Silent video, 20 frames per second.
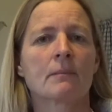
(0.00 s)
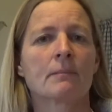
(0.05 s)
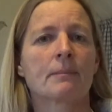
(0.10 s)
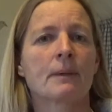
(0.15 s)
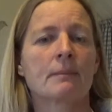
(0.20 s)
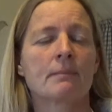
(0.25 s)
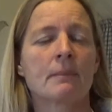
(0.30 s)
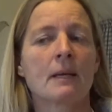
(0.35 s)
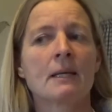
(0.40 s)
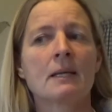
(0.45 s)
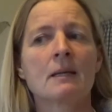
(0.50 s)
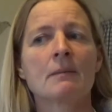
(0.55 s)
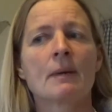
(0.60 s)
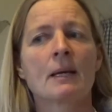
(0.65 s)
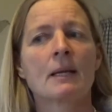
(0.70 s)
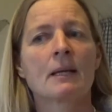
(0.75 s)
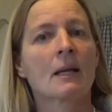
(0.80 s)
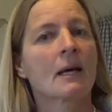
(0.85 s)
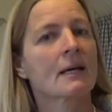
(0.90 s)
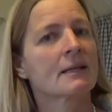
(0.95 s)
But many
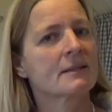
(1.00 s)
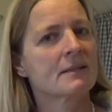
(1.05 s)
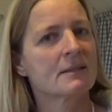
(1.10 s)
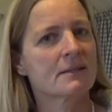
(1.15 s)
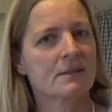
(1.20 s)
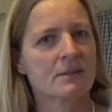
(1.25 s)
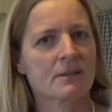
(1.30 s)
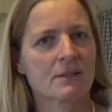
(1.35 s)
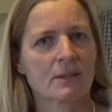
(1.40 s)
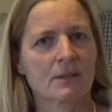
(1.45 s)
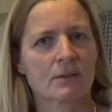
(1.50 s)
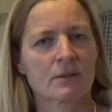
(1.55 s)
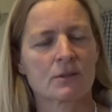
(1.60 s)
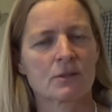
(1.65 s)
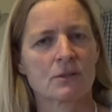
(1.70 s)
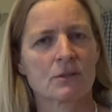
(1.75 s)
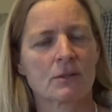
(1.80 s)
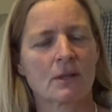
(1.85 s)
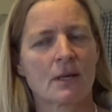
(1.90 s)
men are distant,